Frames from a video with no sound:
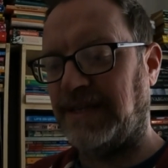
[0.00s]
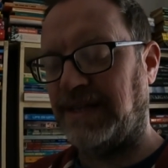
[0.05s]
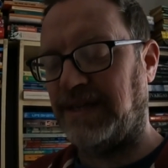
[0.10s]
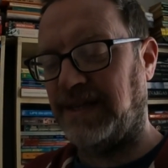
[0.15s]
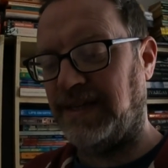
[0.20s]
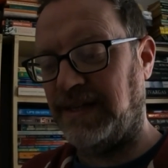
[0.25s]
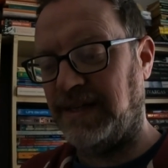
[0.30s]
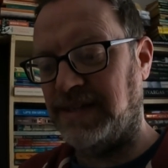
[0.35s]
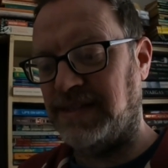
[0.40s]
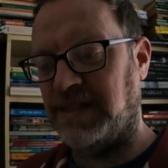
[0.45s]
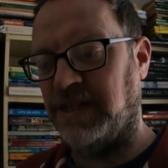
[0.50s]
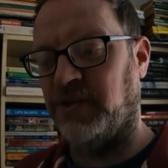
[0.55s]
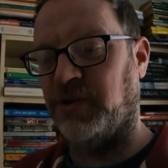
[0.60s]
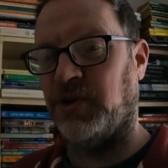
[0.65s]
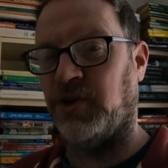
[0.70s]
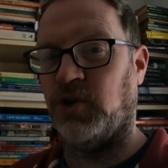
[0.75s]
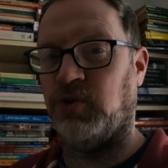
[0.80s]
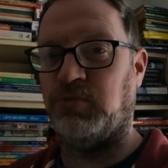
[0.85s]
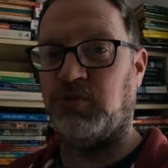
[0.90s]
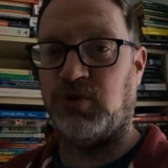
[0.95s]
easier
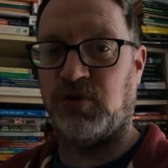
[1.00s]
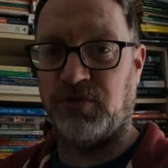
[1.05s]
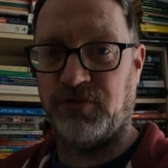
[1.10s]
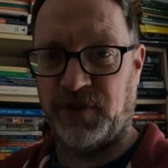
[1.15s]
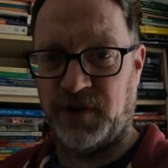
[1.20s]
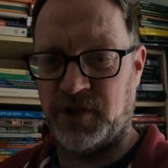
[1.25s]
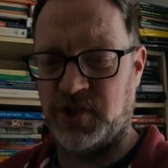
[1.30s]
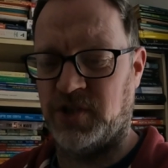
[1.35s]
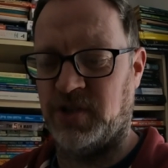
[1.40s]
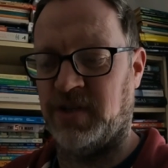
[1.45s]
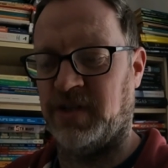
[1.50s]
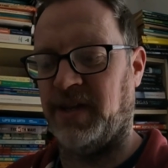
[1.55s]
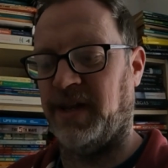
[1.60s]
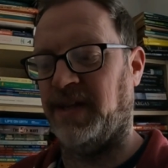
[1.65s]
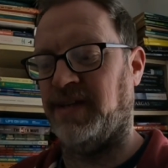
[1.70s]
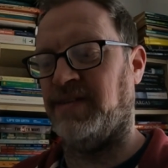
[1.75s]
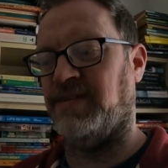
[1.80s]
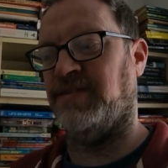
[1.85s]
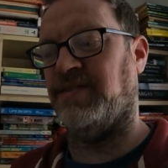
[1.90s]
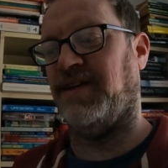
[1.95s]
and a lot more efficient
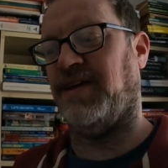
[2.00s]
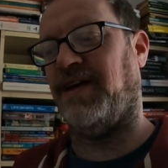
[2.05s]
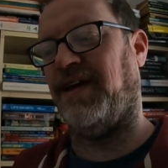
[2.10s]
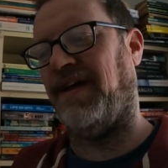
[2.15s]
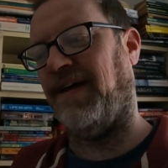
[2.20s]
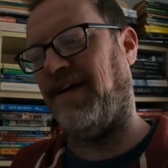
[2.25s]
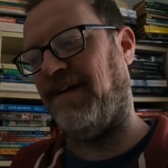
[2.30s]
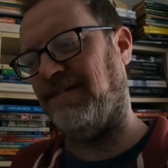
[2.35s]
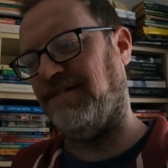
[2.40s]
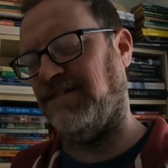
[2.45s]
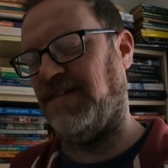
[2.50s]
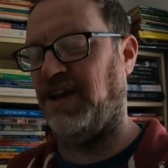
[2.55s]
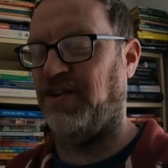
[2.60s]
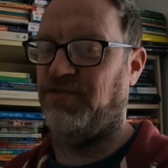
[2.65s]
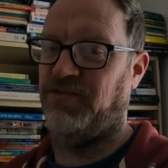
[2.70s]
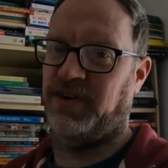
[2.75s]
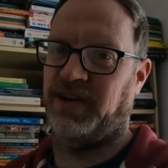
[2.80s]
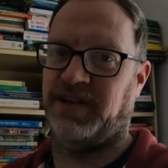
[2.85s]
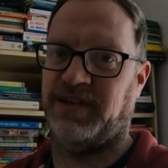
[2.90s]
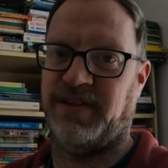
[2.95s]
and
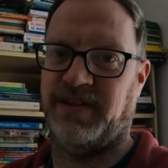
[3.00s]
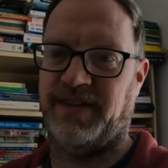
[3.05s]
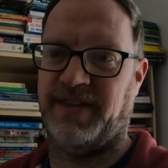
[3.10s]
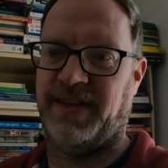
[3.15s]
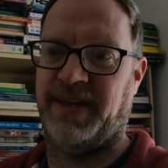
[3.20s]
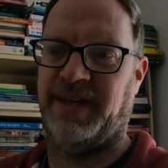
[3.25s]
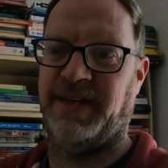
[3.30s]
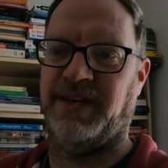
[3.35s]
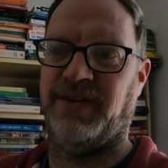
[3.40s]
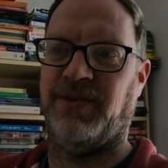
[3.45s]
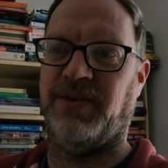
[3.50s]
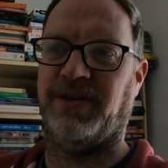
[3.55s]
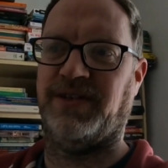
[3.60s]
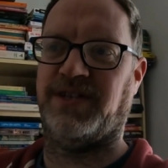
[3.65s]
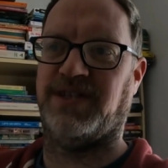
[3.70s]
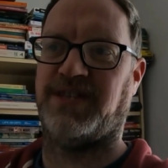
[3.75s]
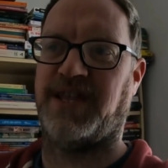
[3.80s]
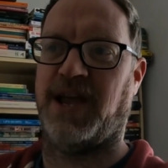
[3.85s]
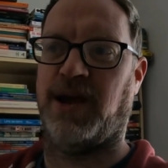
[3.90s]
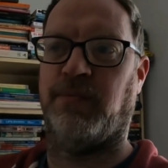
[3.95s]
everything like that, and it will
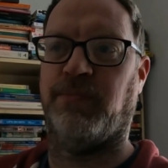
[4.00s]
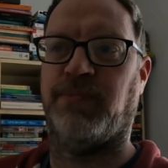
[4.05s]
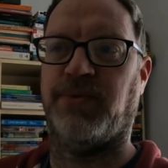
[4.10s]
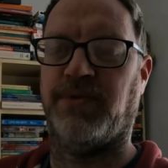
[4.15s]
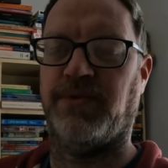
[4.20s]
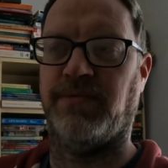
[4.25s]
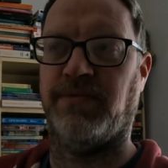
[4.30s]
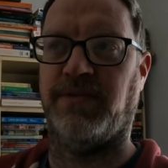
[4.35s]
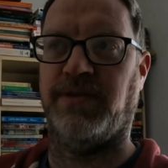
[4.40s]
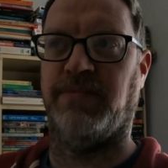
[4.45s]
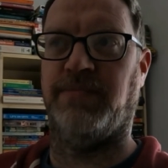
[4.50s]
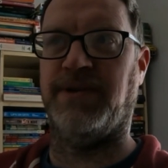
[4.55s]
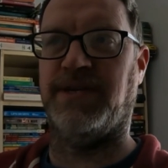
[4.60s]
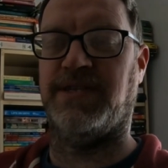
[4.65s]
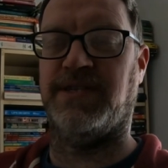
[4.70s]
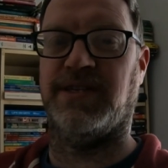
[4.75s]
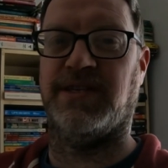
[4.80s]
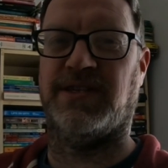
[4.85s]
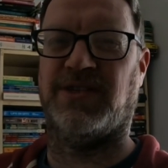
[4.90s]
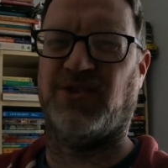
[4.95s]
just help the
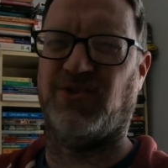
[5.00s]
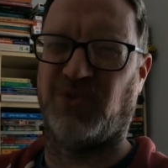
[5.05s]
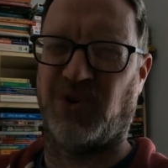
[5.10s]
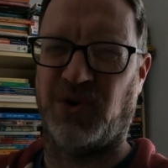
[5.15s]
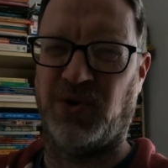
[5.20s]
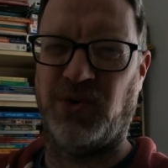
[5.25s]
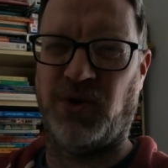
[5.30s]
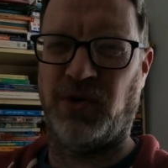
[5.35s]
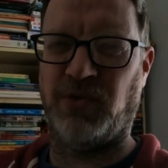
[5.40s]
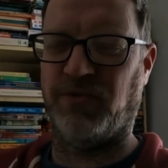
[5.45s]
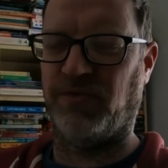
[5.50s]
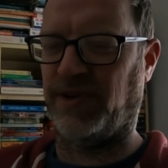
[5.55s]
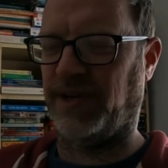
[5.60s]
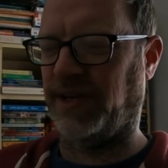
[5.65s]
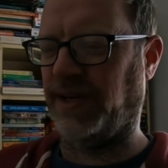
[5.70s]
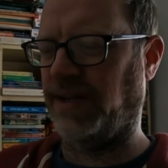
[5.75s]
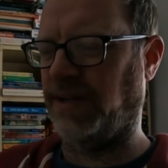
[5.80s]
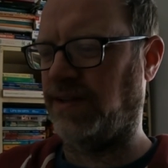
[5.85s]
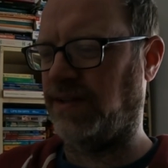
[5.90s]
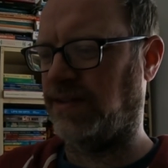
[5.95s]
business grow,
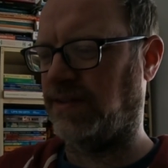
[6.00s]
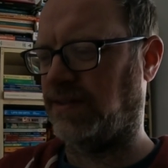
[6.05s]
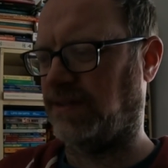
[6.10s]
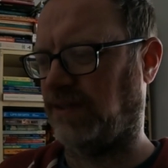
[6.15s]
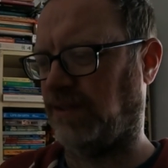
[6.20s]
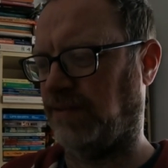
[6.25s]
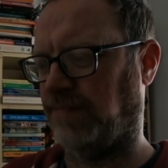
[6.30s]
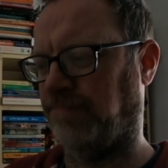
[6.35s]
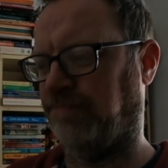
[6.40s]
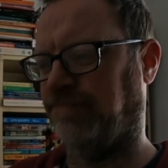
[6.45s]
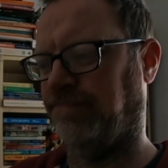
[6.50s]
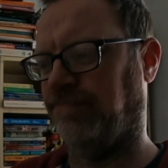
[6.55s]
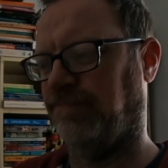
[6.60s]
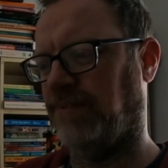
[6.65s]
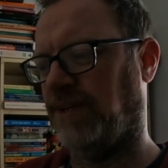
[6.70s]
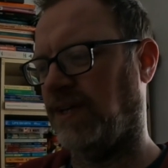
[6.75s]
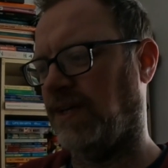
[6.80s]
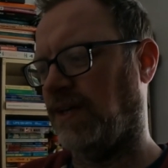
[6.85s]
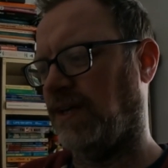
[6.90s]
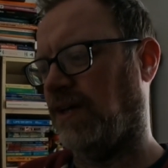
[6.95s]
hopefully.
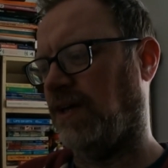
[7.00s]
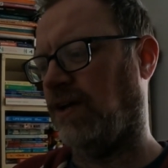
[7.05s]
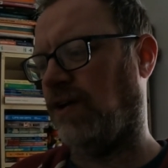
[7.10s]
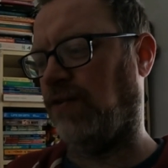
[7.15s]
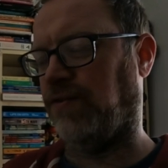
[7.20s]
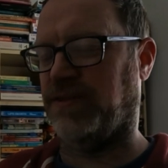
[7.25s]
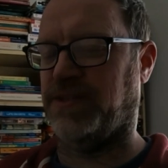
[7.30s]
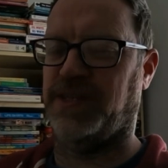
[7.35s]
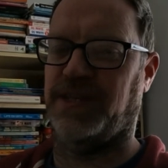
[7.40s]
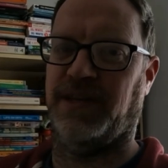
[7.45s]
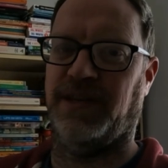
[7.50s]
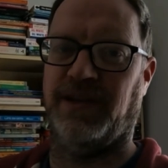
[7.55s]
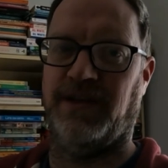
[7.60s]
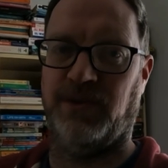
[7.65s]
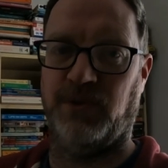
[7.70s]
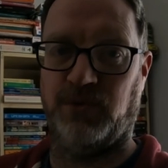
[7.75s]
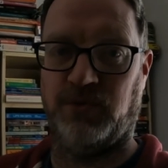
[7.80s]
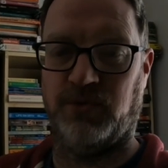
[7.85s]
Obviously it will